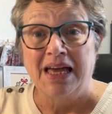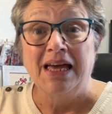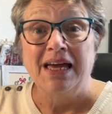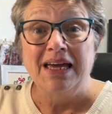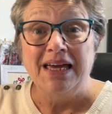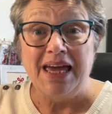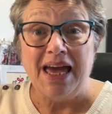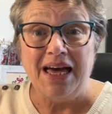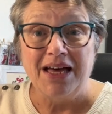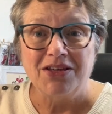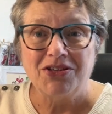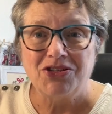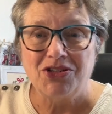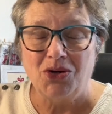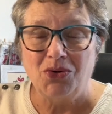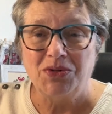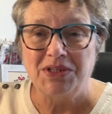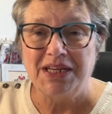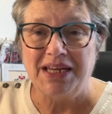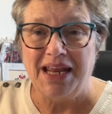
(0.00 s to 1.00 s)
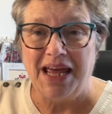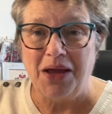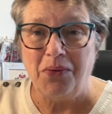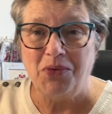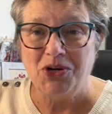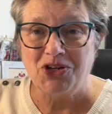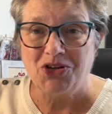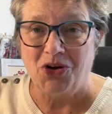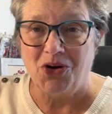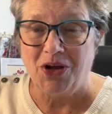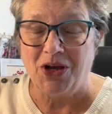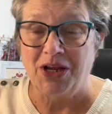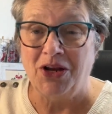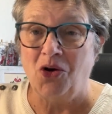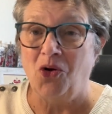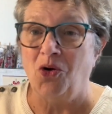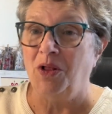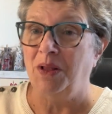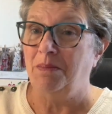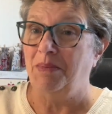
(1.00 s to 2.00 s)
Yeah, so today we're talking
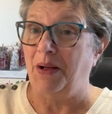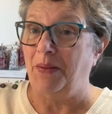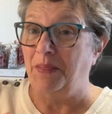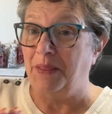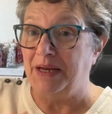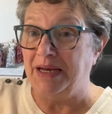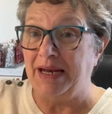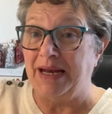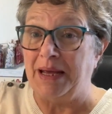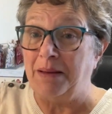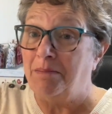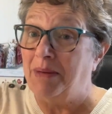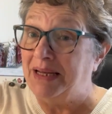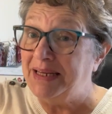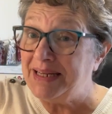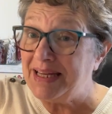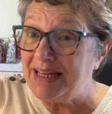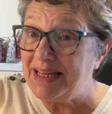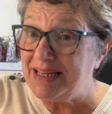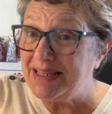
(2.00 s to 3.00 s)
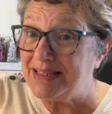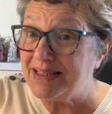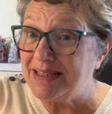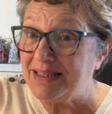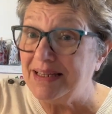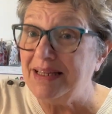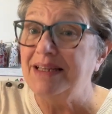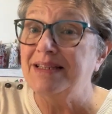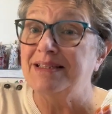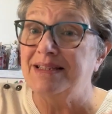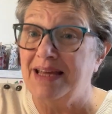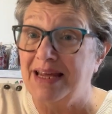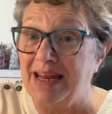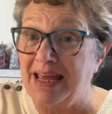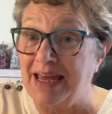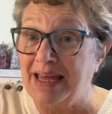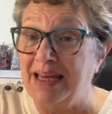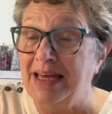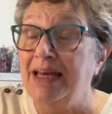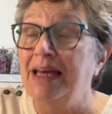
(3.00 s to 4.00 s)
all about the knitting. Mondays is
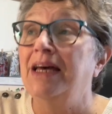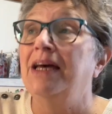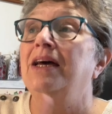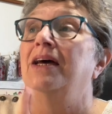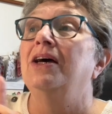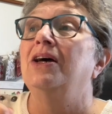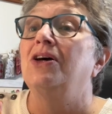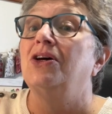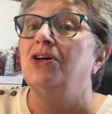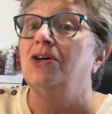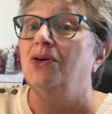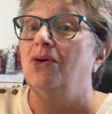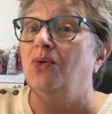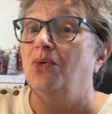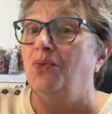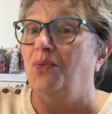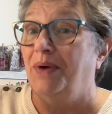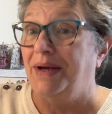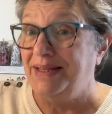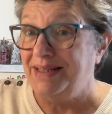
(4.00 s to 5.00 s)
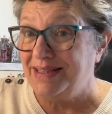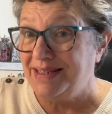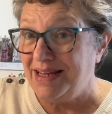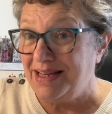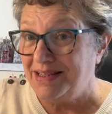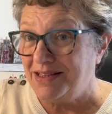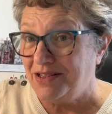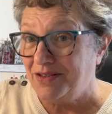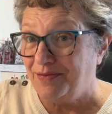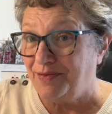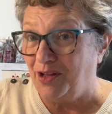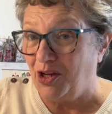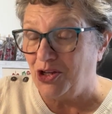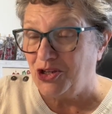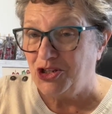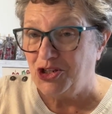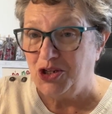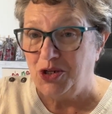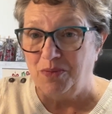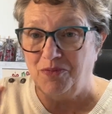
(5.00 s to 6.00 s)
knitting, Wednesdays is floss
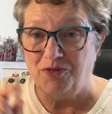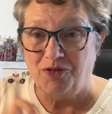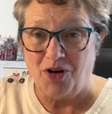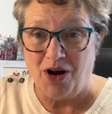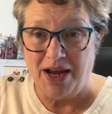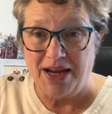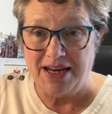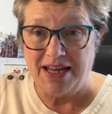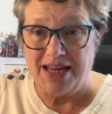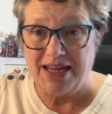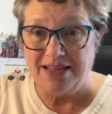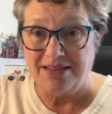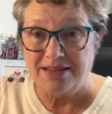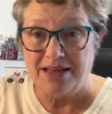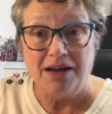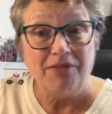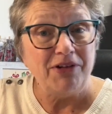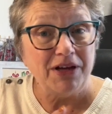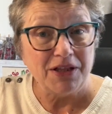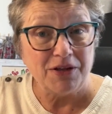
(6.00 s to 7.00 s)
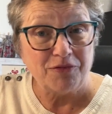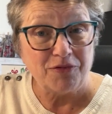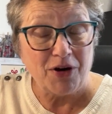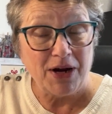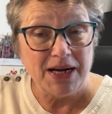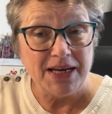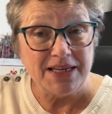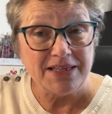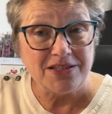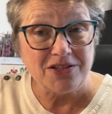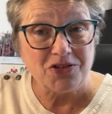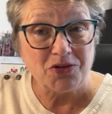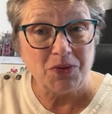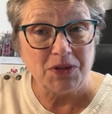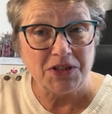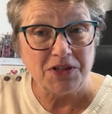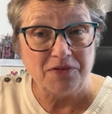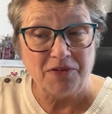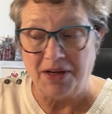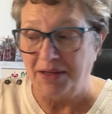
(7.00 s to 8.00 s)
tube, Fridays, every other Fridays is
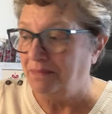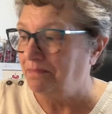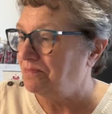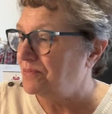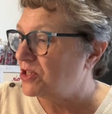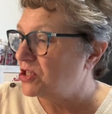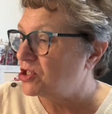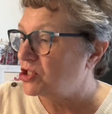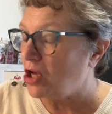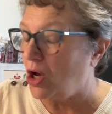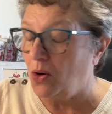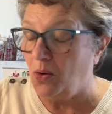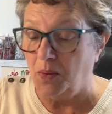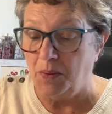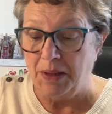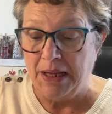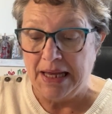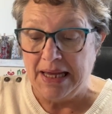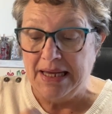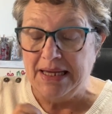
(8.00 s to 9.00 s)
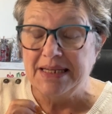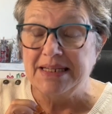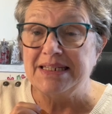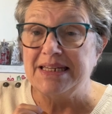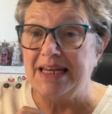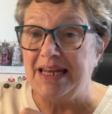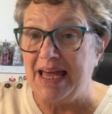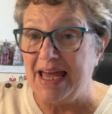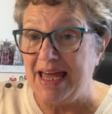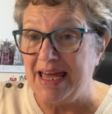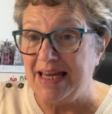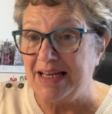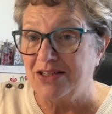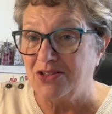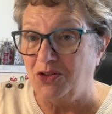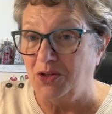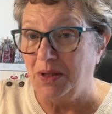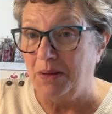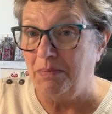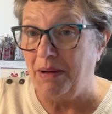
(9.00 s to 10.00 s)
quilty fun. So today is
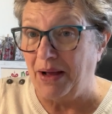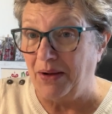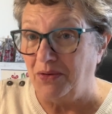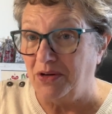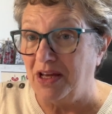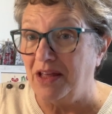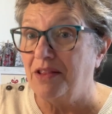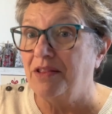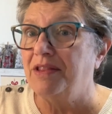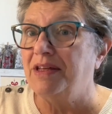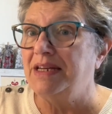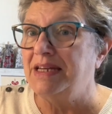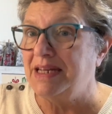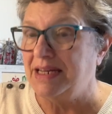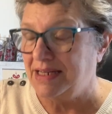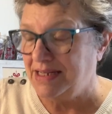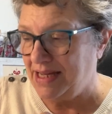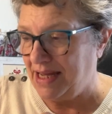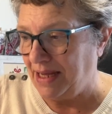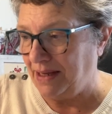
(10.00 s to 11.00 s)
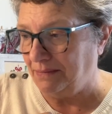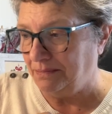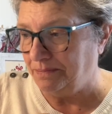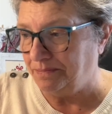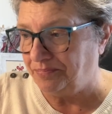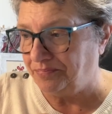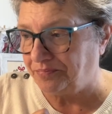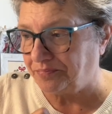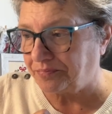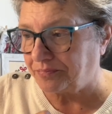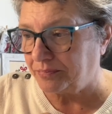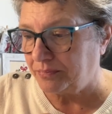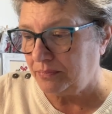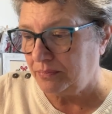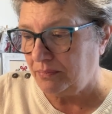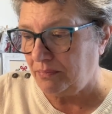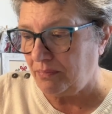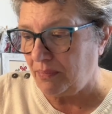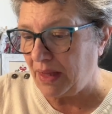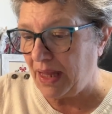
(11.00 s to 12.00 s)
all about the knitting.
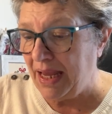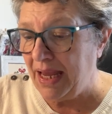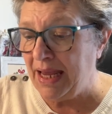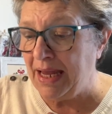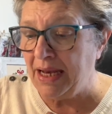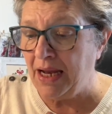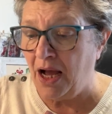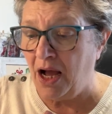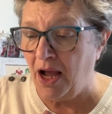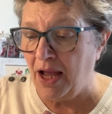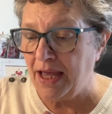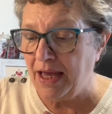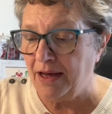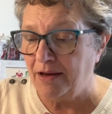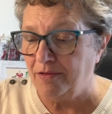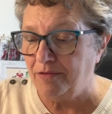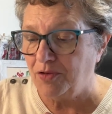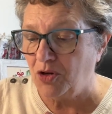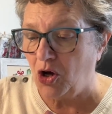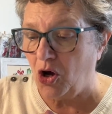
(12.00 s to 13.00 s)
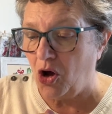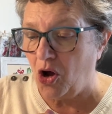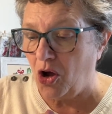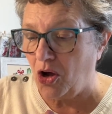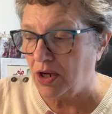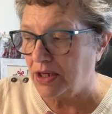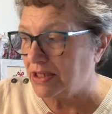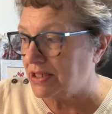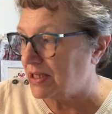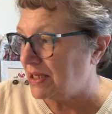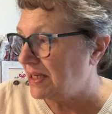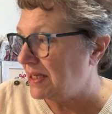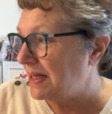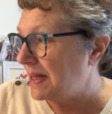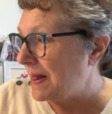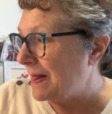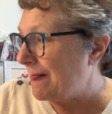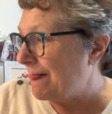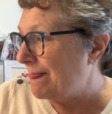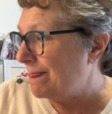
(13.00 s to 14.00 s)
And I have got
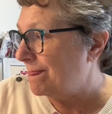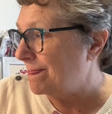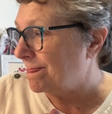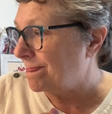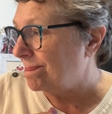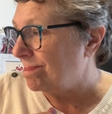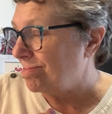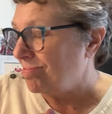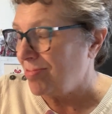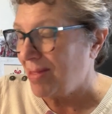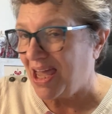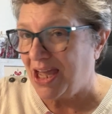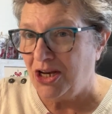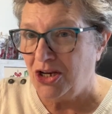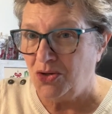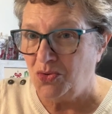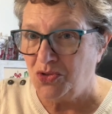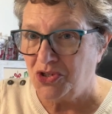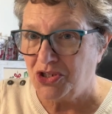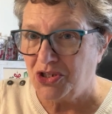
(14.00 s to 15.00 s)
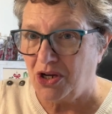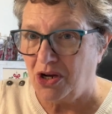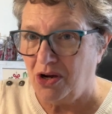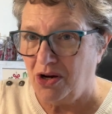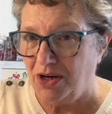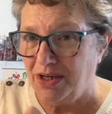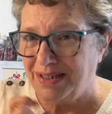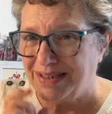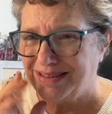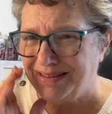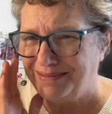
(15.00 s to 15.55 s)
a new start.